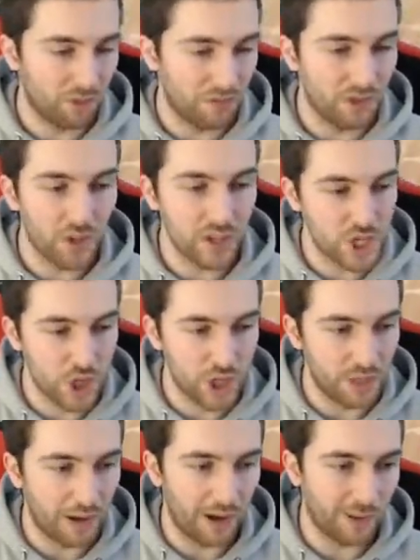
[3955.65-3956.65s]
If you got the two of
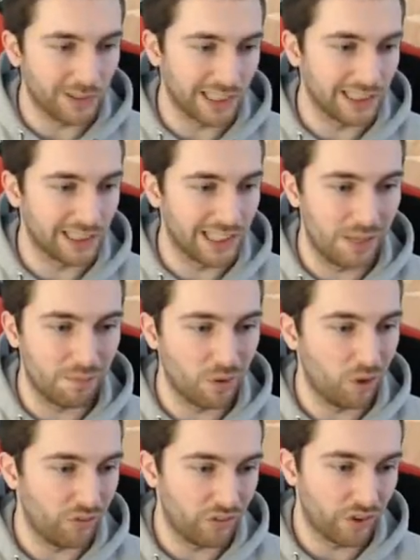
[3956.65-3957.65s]
them, I would say just keep
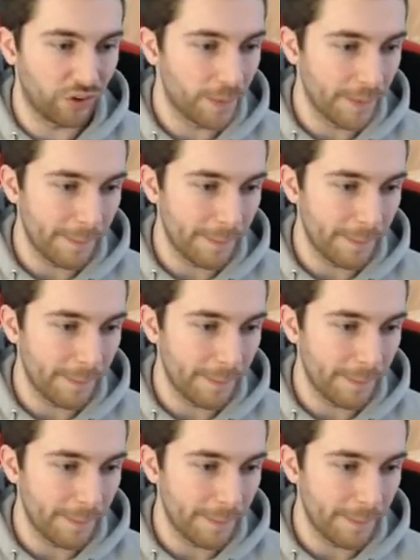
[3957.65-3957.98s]
Lonzo.